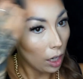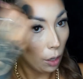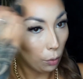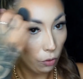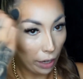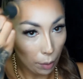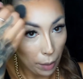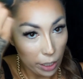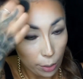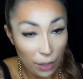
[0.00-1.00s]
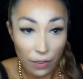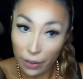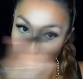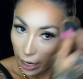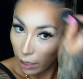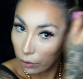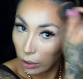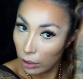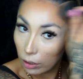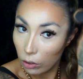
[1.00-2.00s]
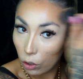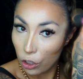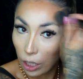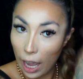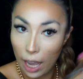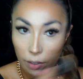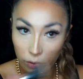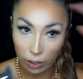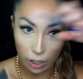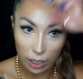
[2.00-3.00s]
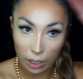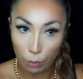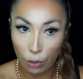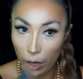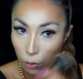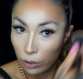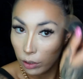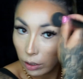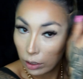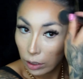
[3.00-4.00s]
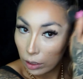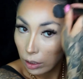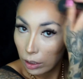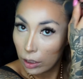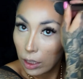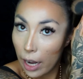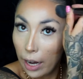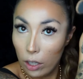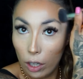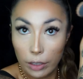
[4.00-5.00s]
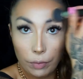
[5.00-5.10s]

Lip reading: I would recommend to be very careful because you'll have nice brown hairline.